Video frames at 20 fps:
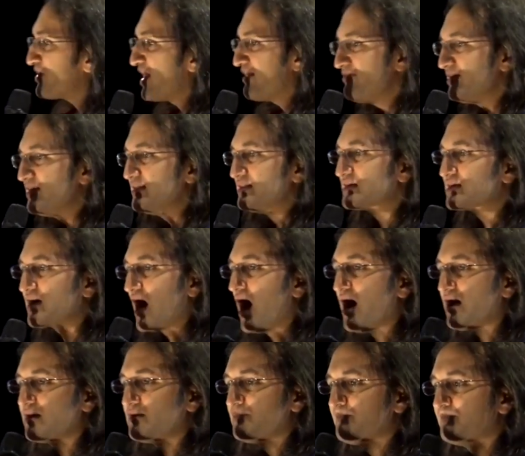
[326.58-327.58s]
I'm driving in the
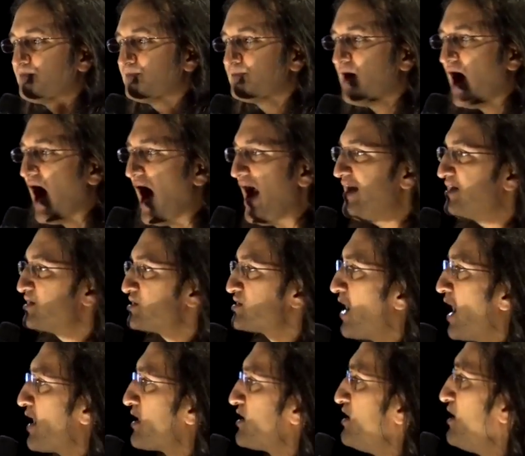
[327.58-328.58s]
car, I
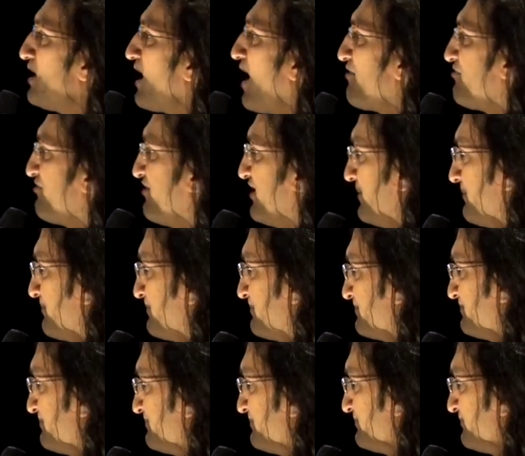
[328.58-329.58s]
start laughing.
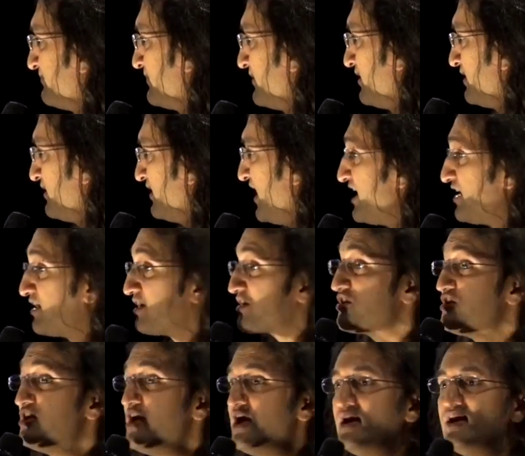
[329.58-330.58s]
Like
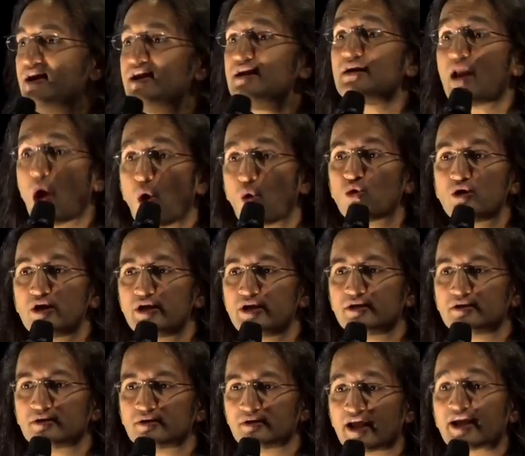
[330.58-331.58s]
really
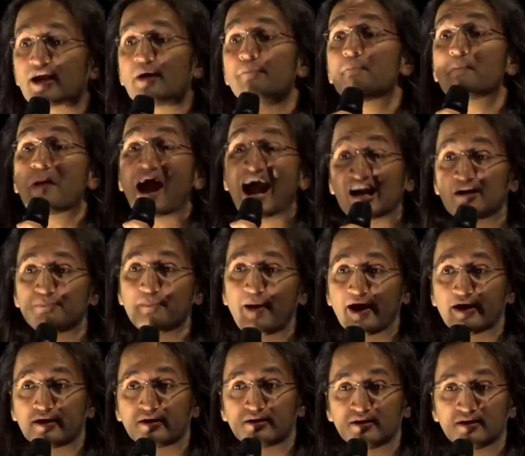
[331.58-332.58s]
loudly, like a
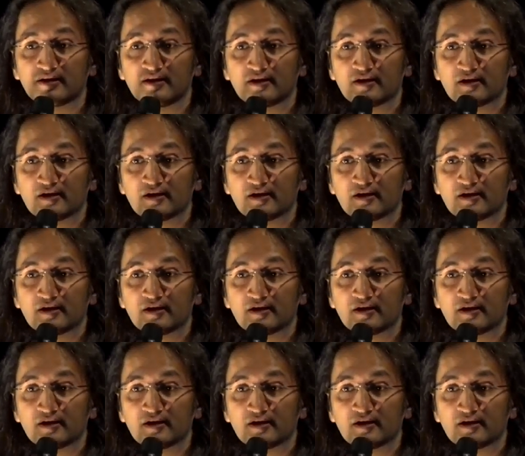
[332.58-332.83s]
madman.